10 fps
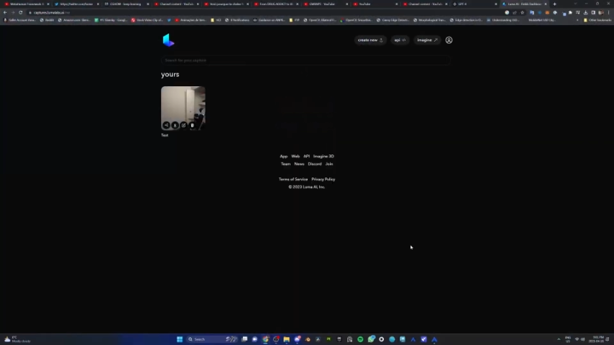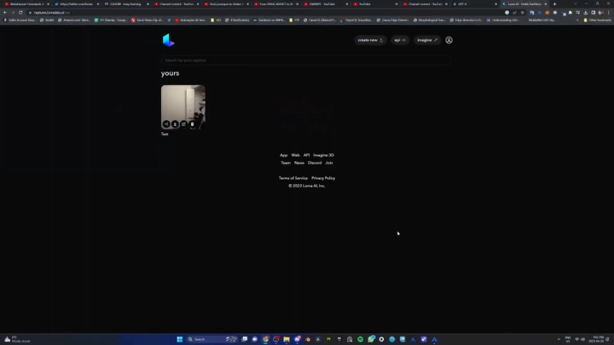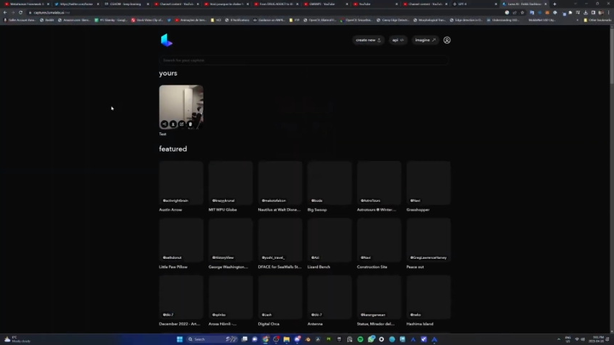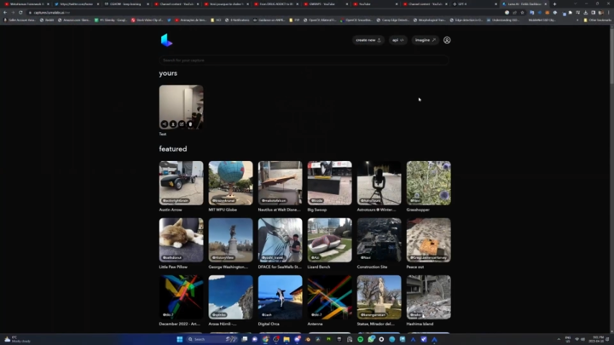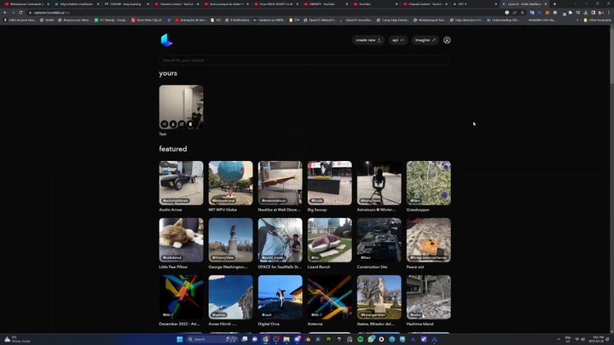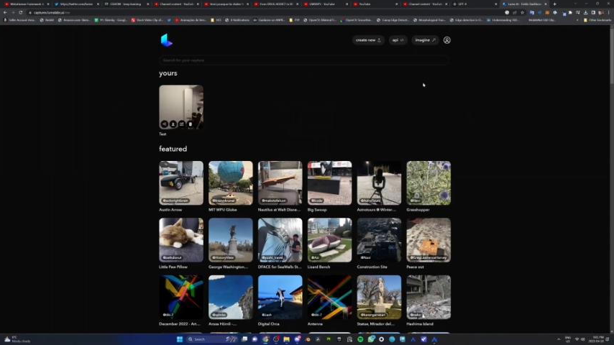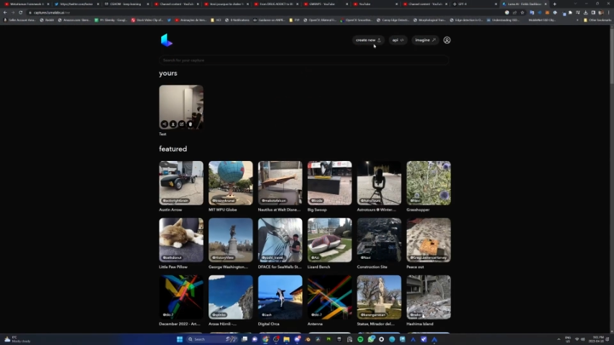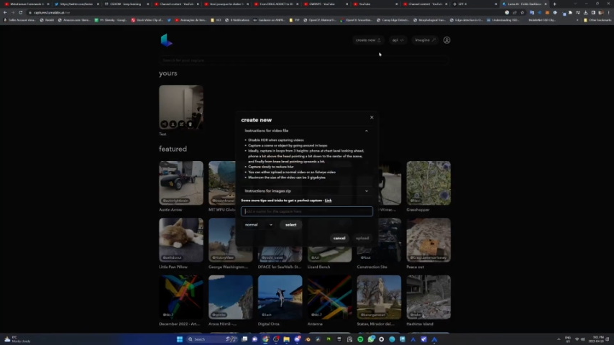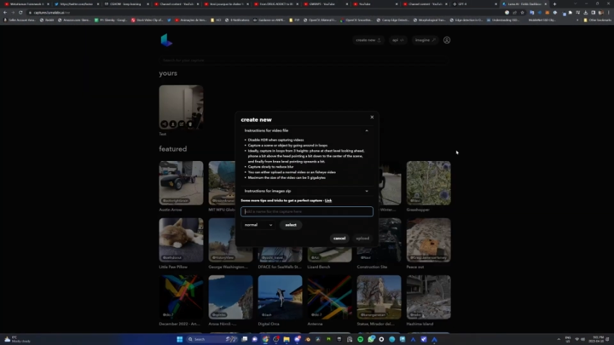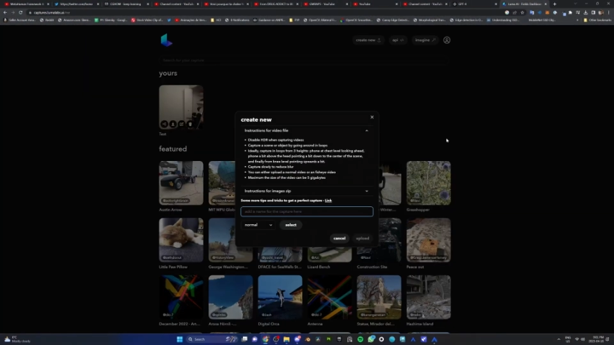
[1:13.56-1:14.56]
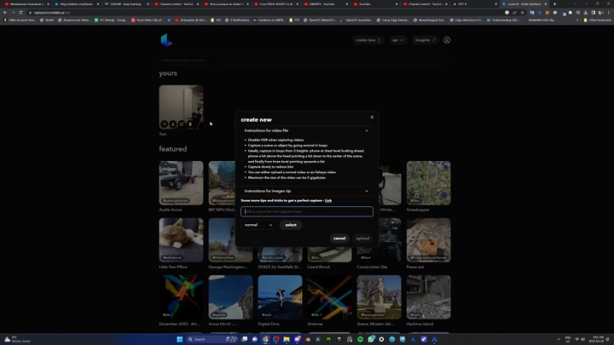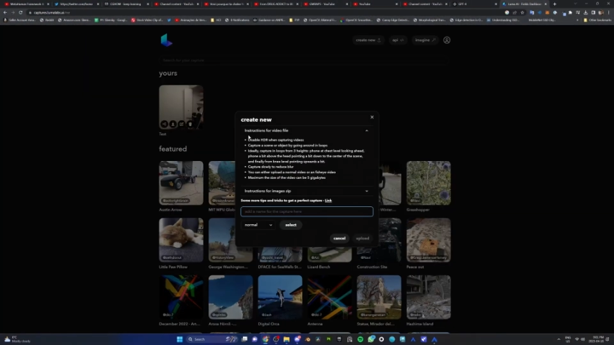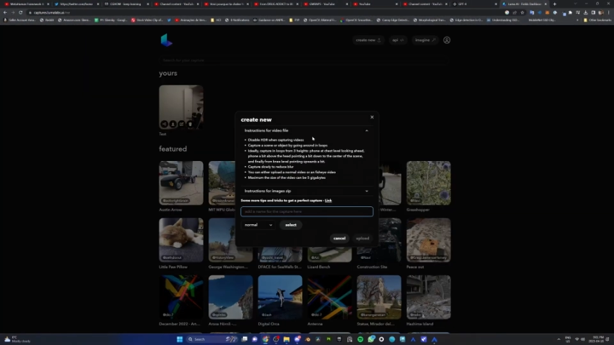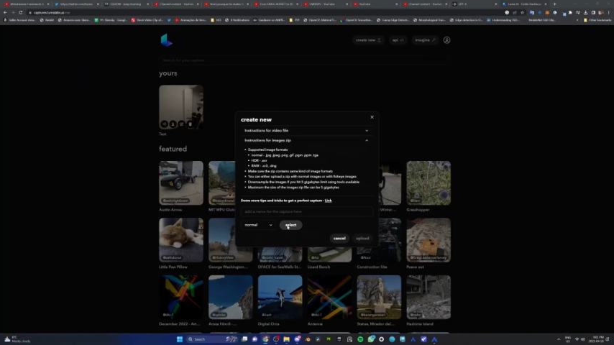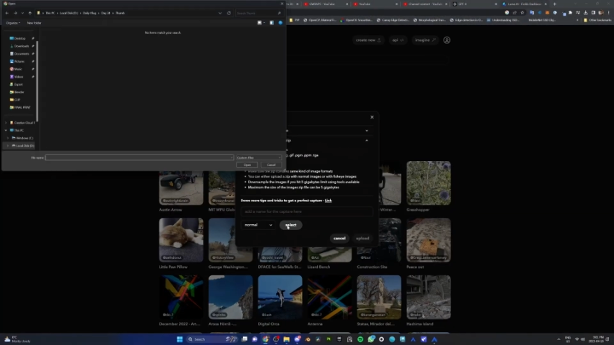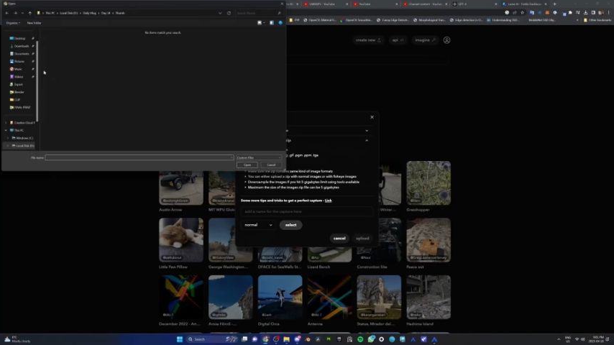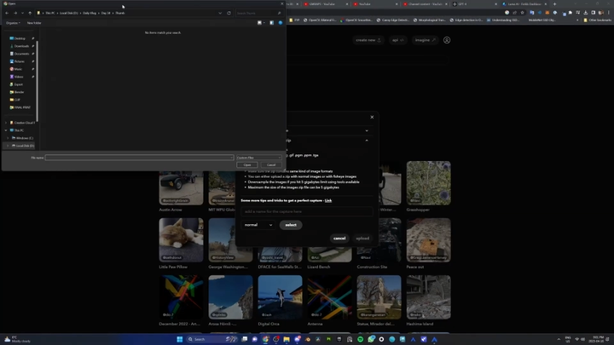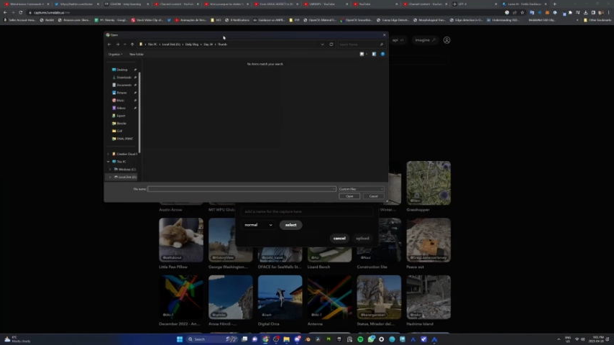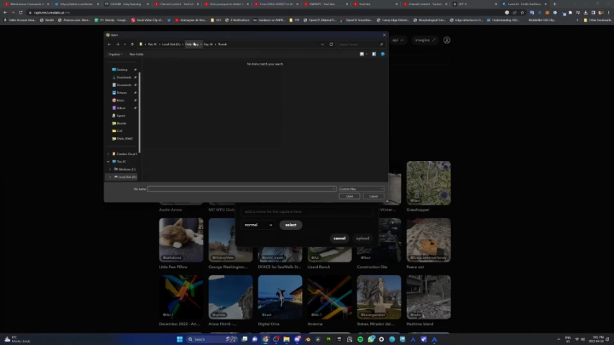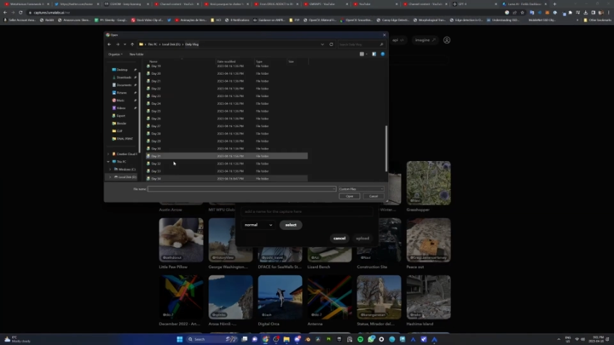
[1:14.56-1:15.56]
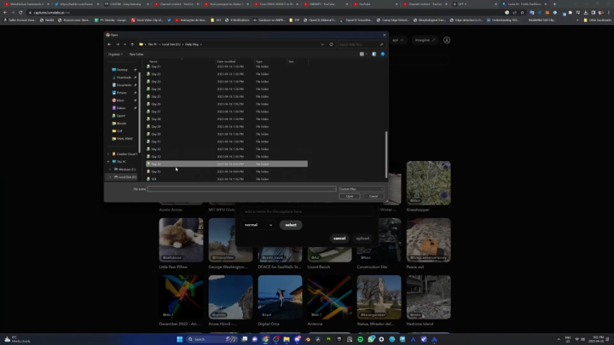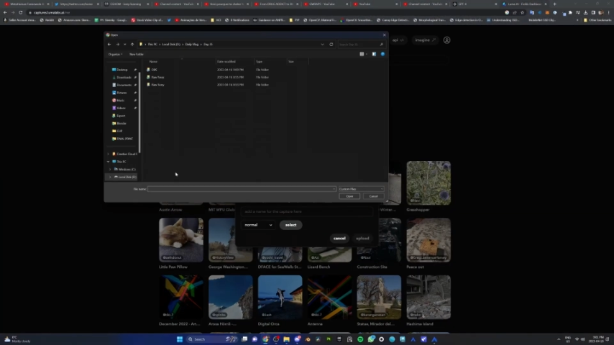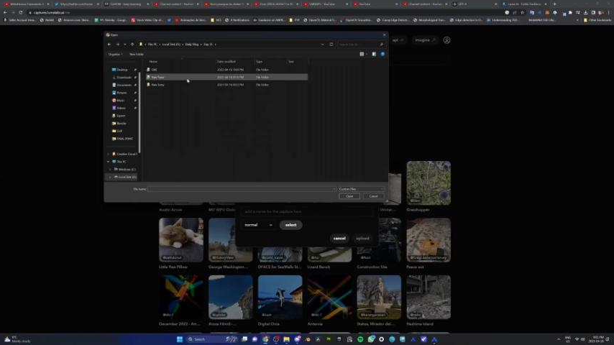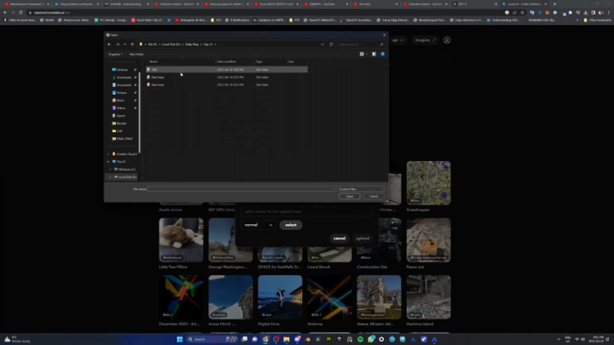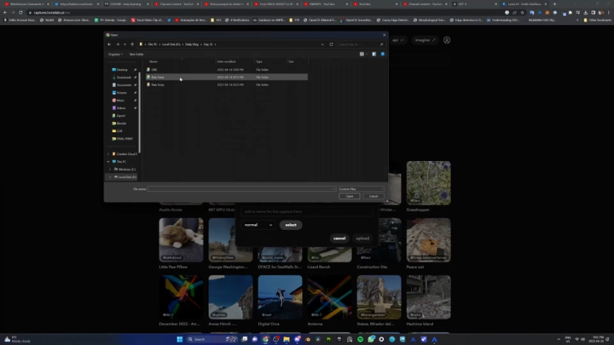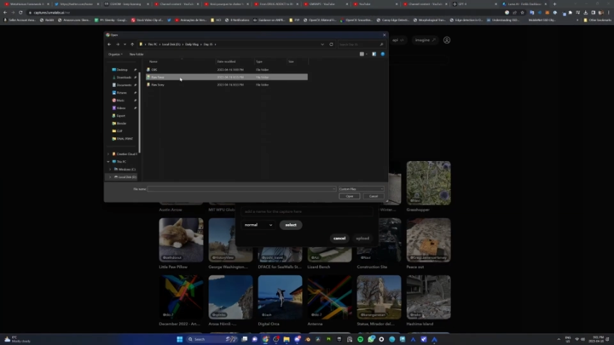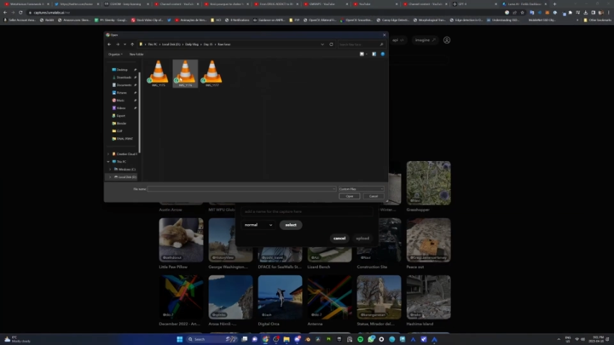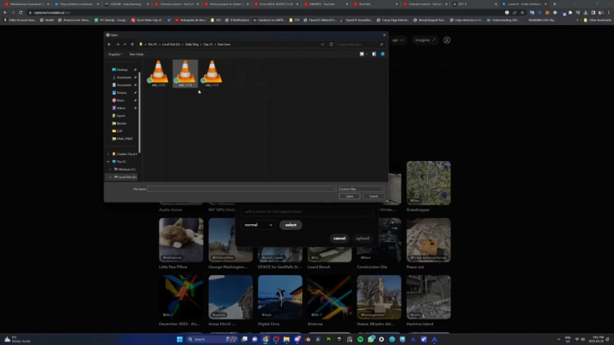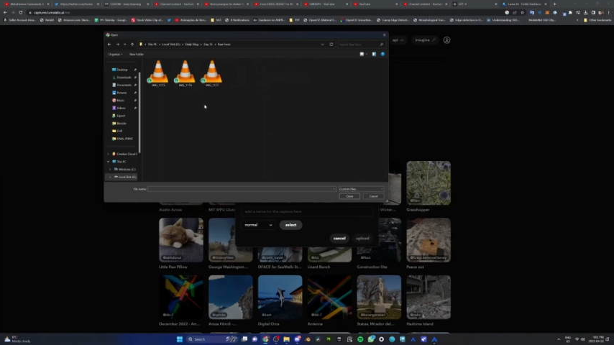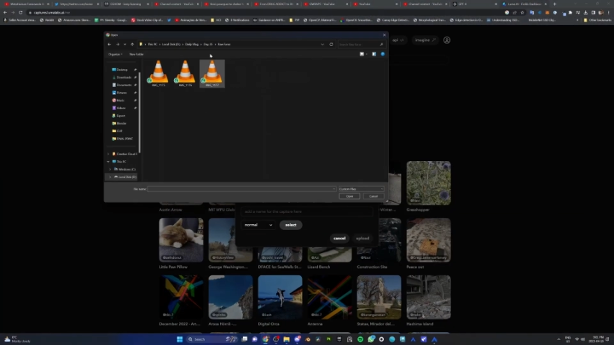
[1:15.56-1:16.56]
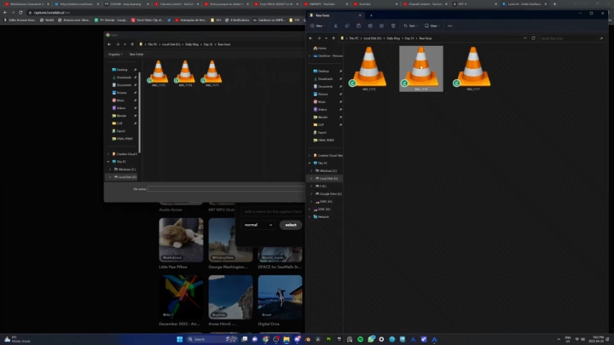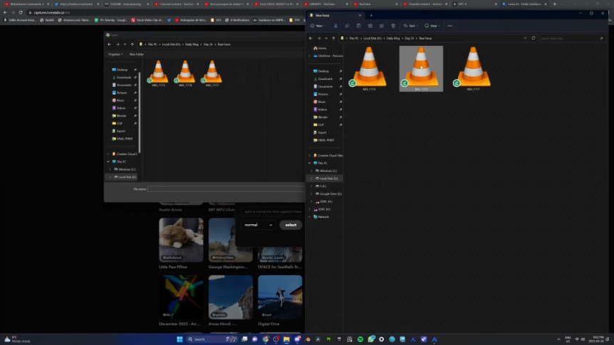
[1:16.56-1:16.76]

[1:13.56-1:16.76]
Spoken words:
(no speaker visible)